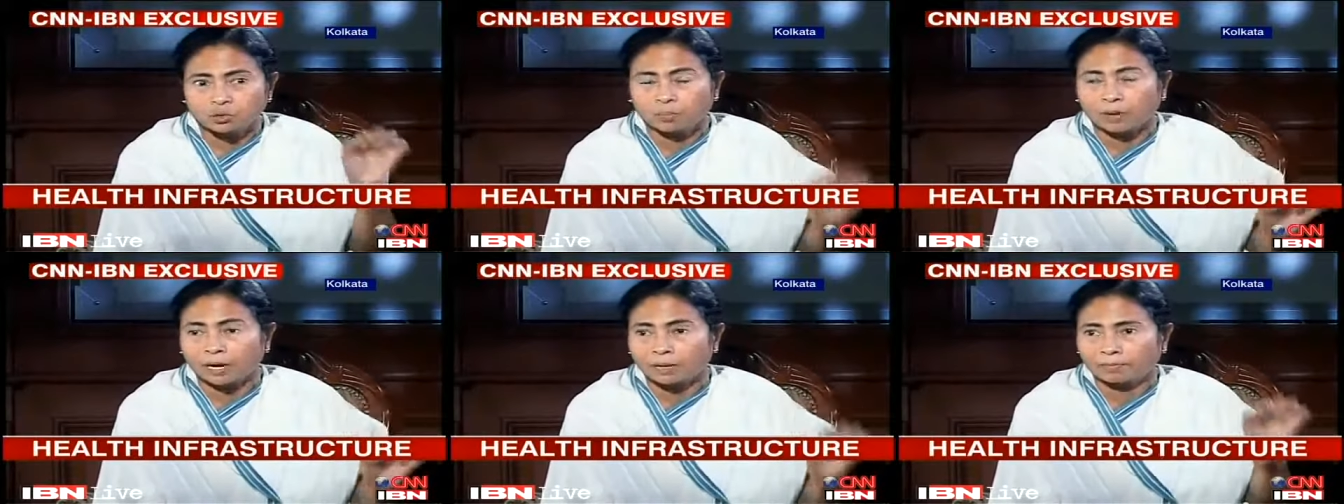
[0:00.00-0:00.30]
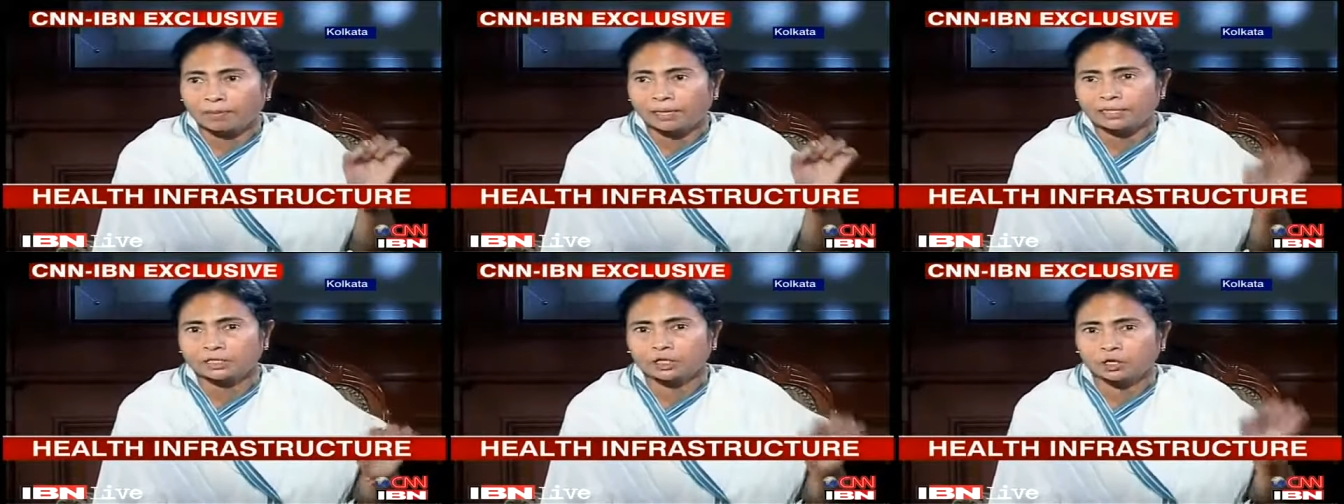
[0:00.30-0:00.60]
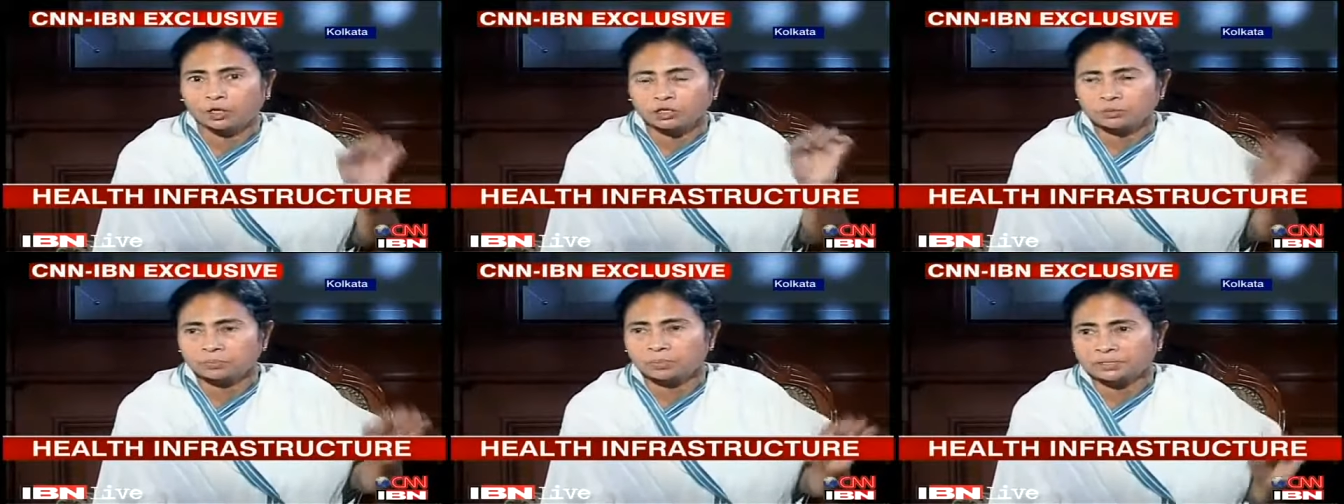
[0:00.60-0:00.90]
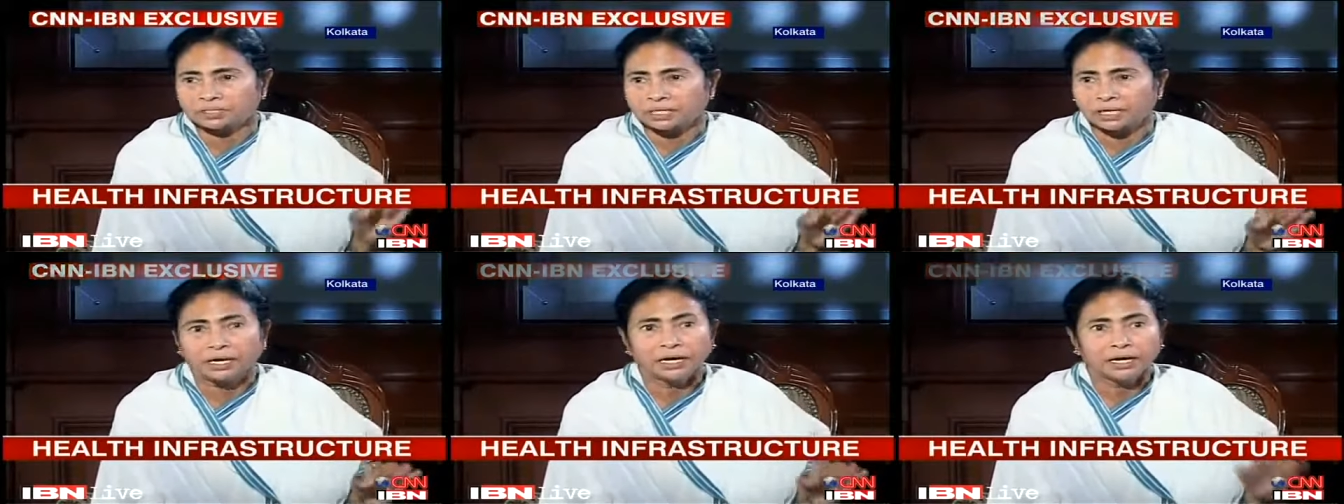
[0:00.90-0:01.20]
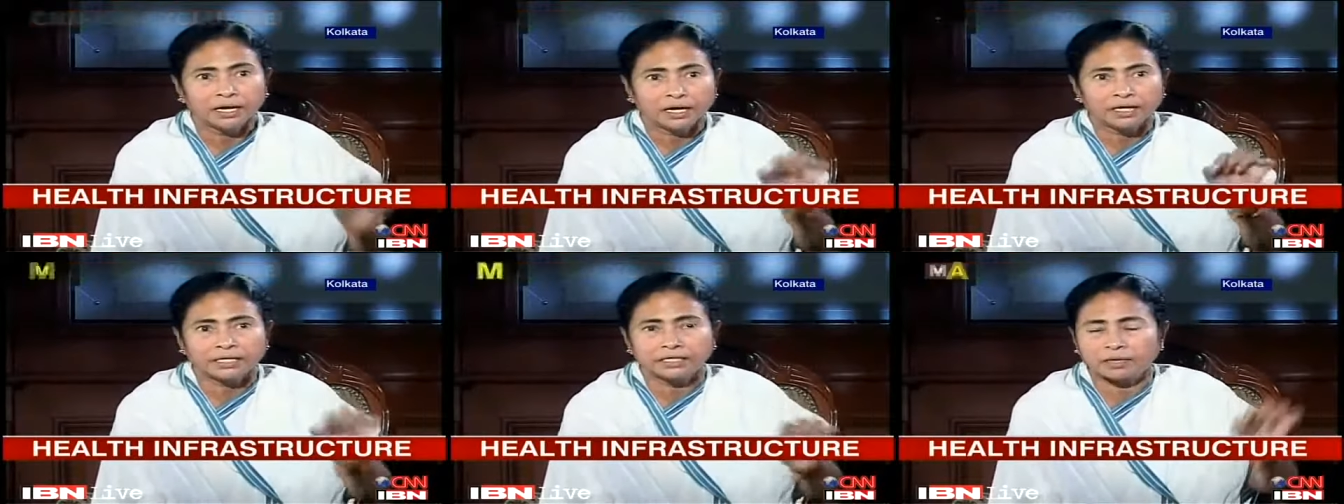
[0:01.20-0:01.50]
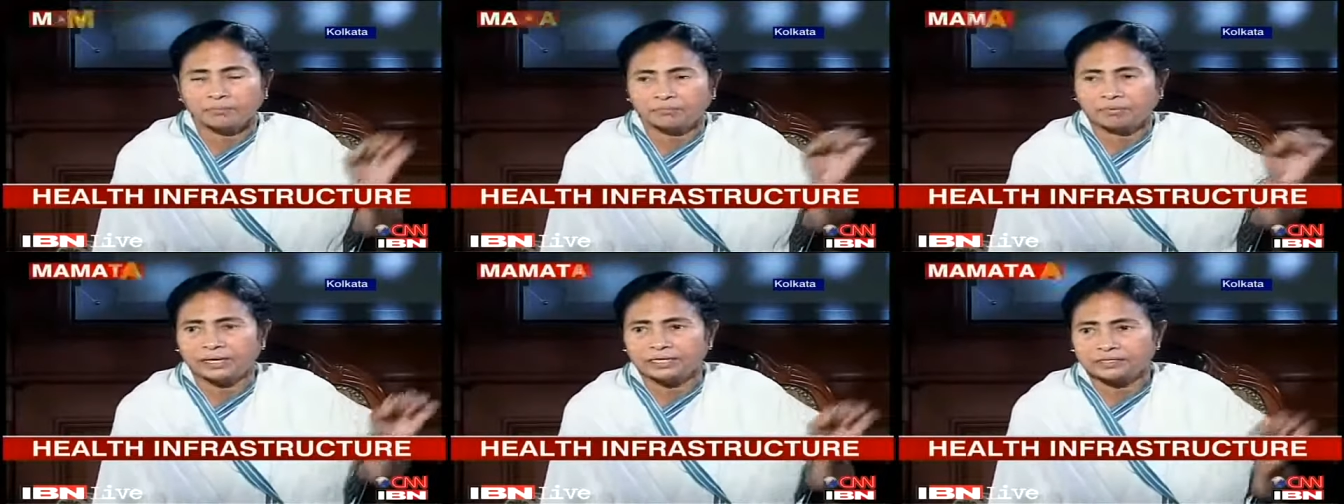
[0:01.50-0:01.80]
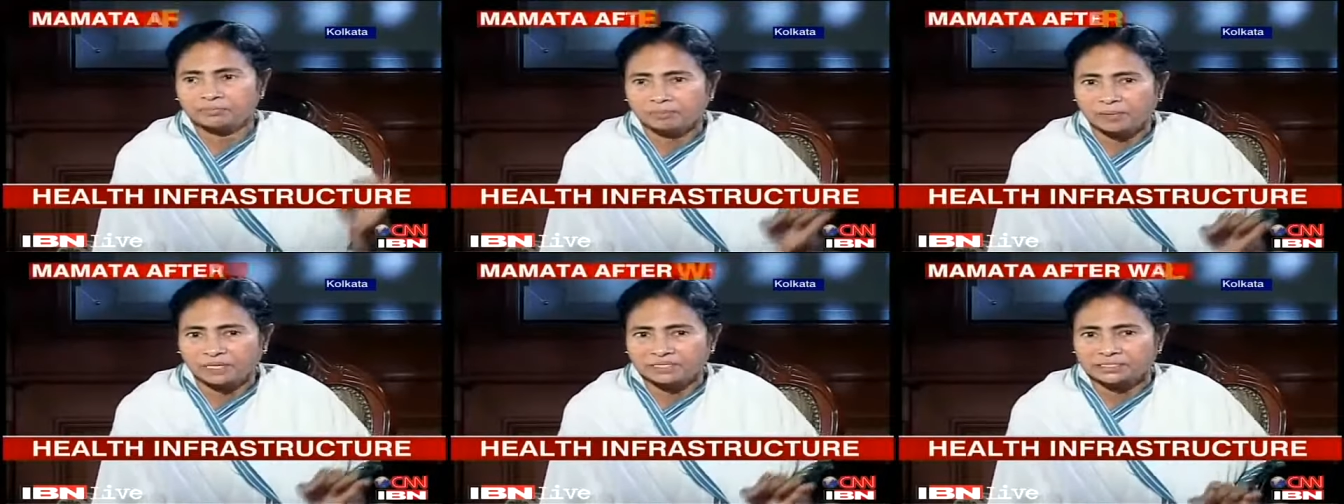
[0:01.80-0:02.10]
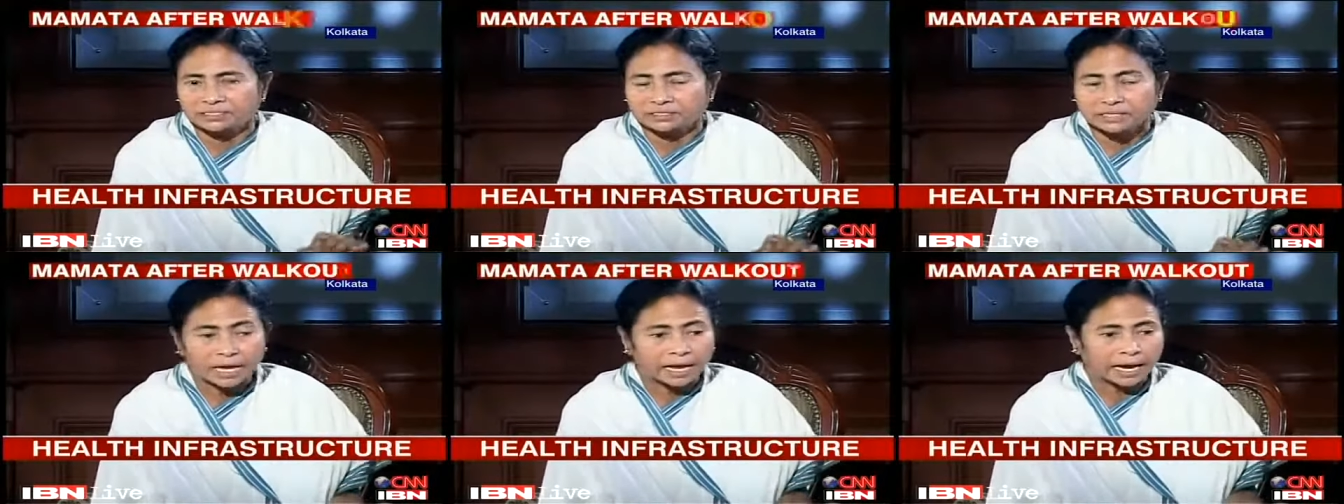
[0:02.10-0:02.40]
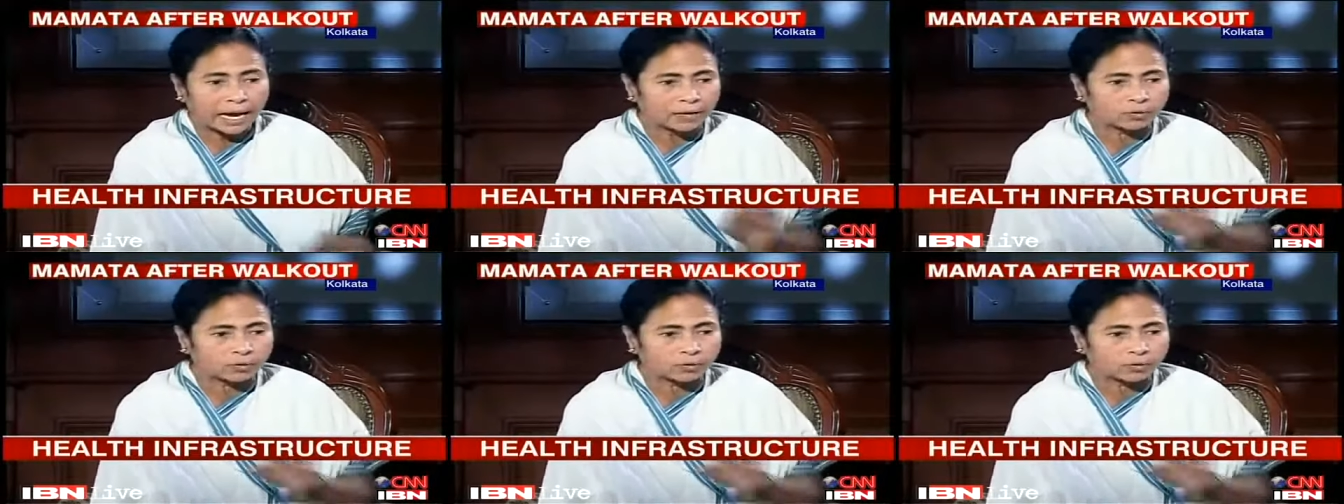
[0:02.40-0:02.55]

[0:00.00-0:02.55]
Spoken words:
super multi-hospital in different places,